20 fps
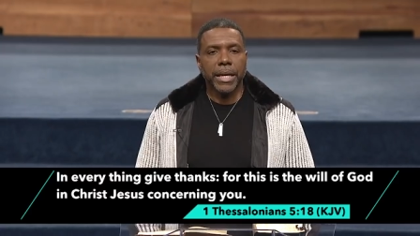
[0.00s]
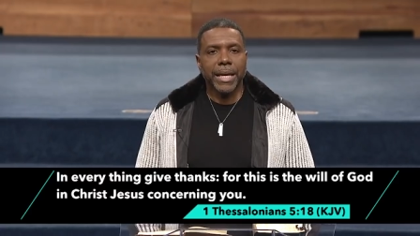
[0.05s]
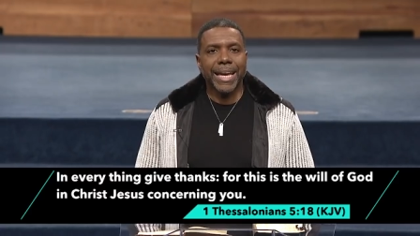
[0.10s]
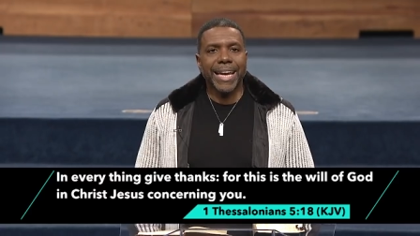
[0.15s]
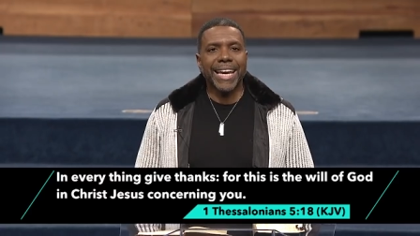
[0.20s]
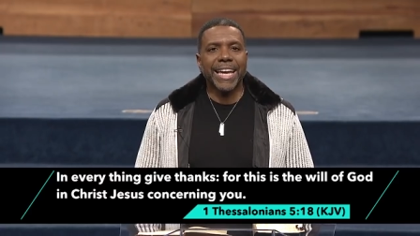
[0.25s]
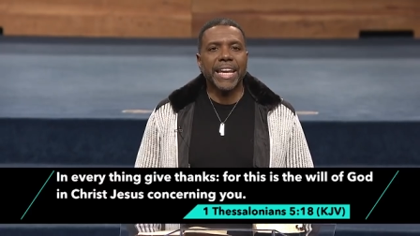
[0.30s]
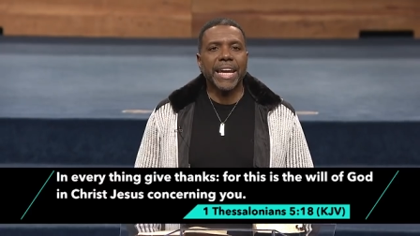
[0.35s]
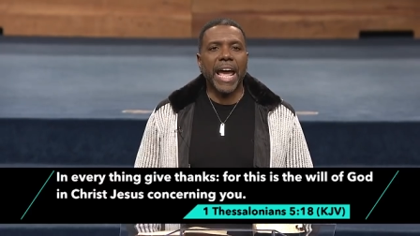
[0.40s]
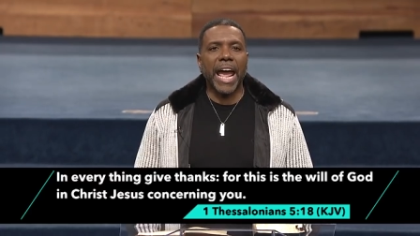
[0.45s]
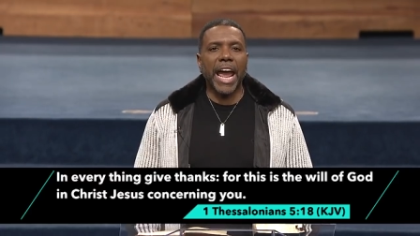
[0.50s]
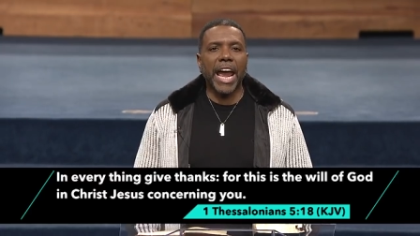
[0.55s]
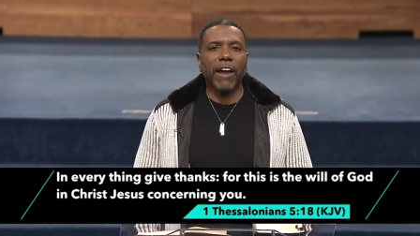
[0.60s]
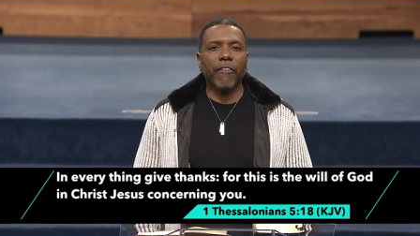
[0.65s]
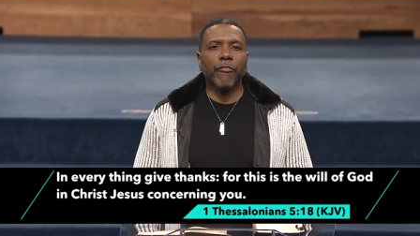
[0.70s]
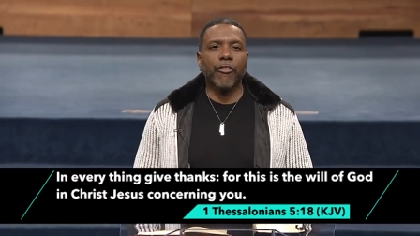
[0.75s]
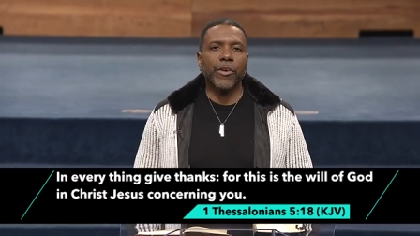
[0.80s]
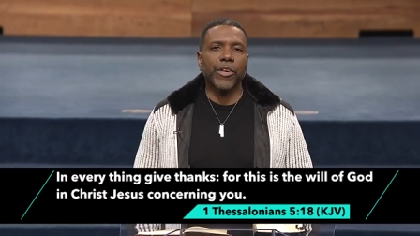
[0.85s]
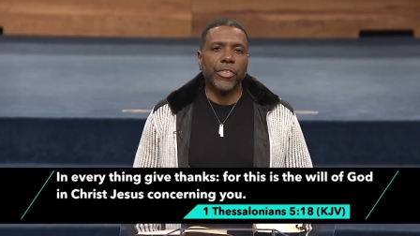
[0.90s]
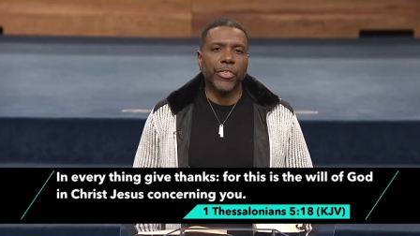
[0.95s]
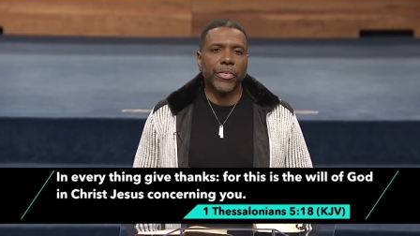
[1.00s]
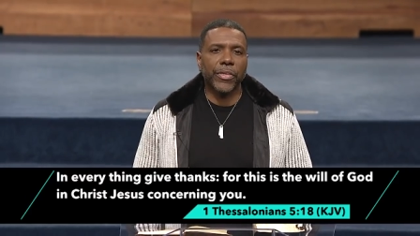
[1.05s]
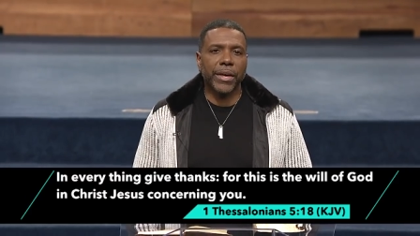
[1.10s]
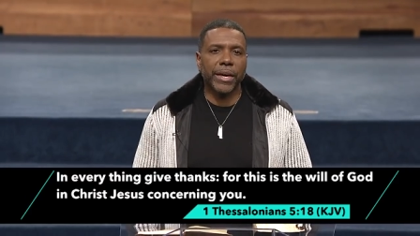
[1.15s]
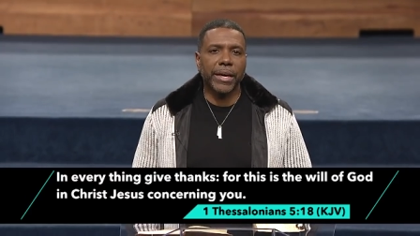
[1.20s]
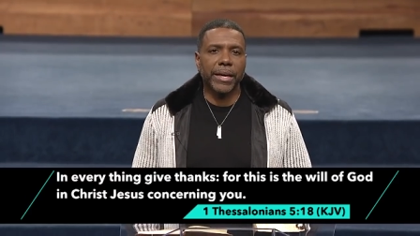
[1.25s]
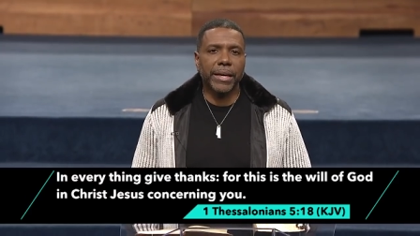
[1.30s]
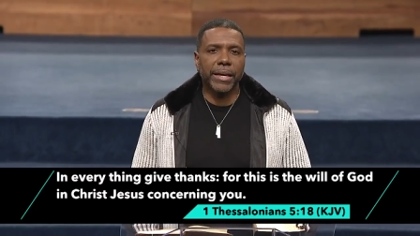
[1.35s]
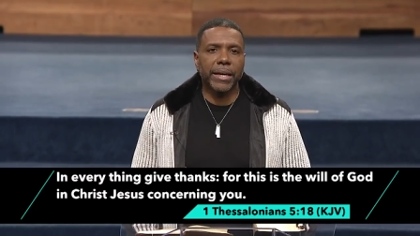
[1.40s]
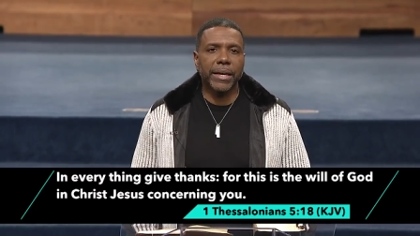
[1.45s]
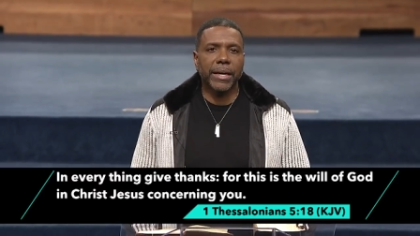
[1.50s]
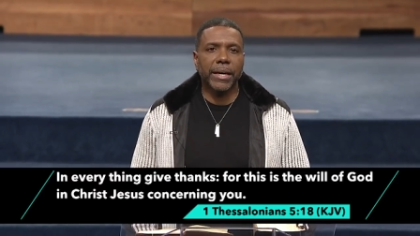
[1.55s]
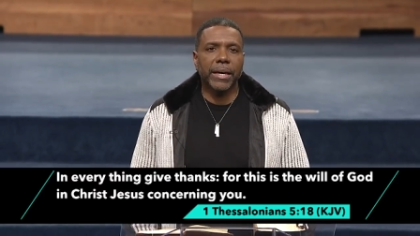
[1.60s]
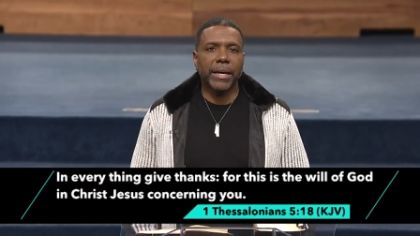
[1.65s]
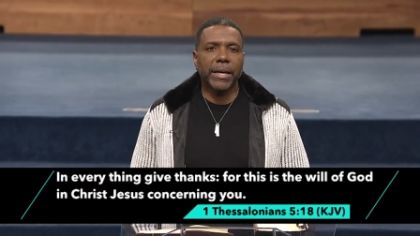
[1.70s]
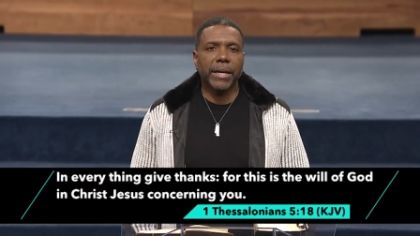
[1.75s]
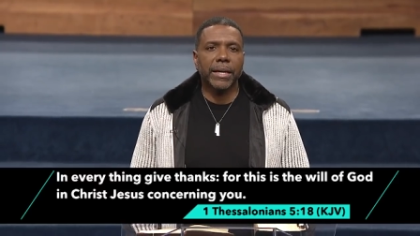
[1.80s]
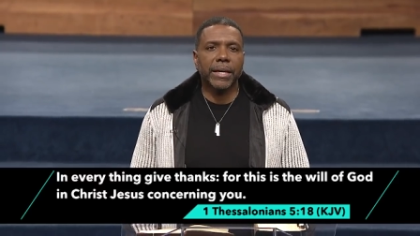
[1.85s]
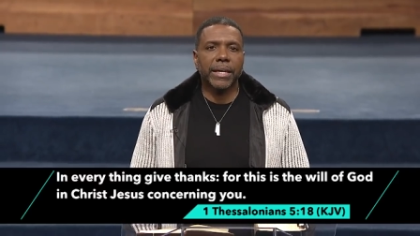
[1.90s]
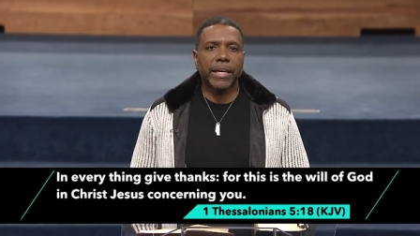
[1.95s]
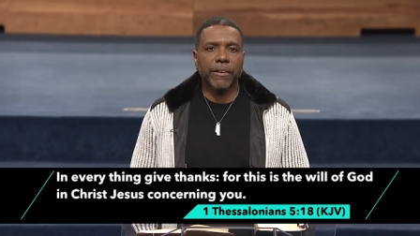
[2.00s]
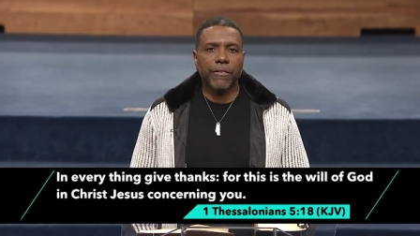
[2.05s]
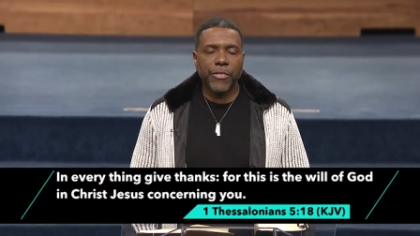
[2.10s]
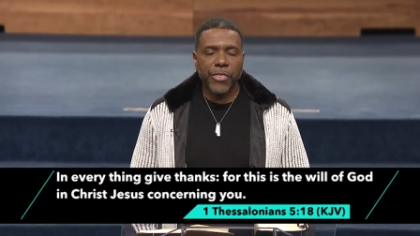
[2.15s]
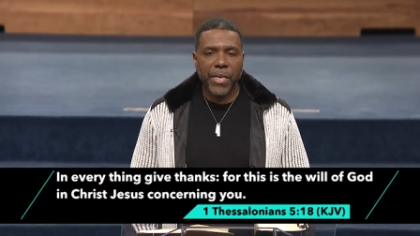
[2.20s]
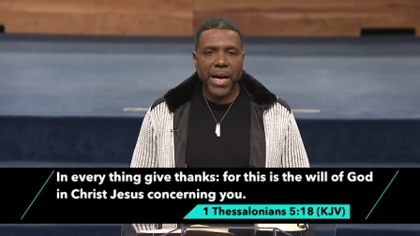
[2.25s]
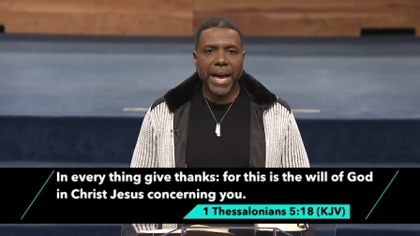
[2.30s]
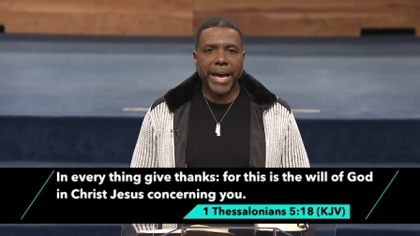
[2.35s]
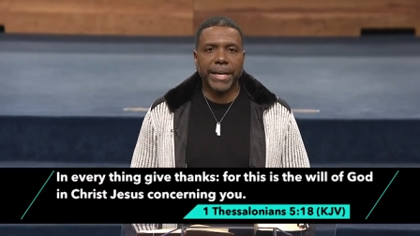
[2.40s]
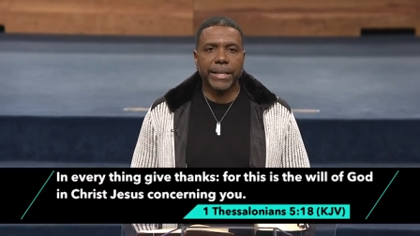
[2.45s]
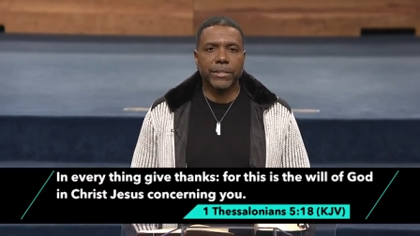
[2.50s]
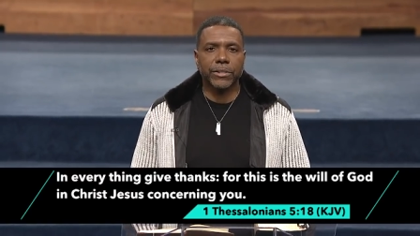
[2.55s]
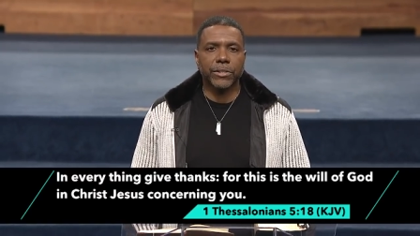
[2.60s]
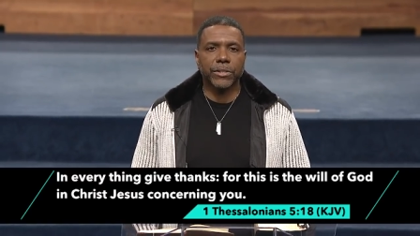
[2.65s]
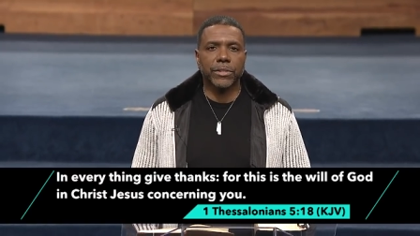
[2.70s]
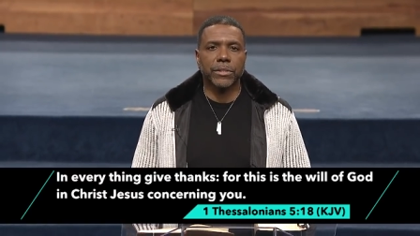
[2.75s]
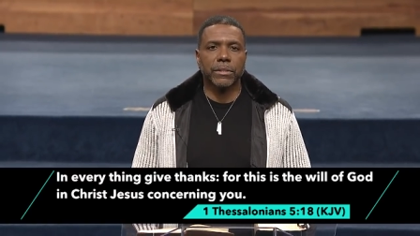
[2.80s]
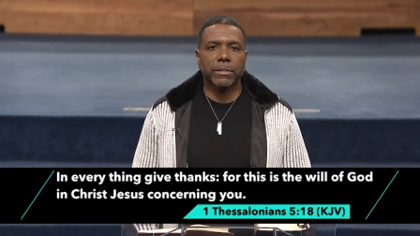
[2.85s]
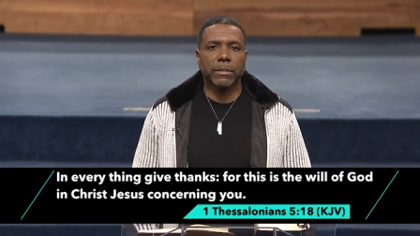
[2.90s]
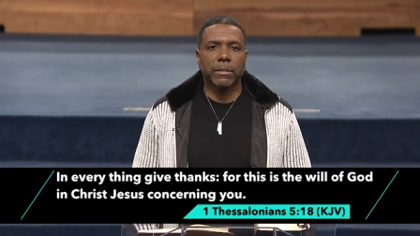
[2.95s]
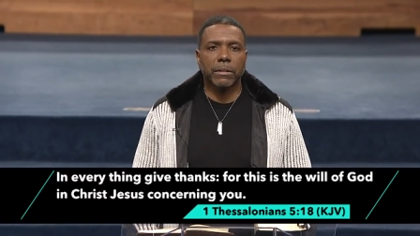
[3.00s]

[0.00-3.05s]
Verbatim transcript: In everything, give thanks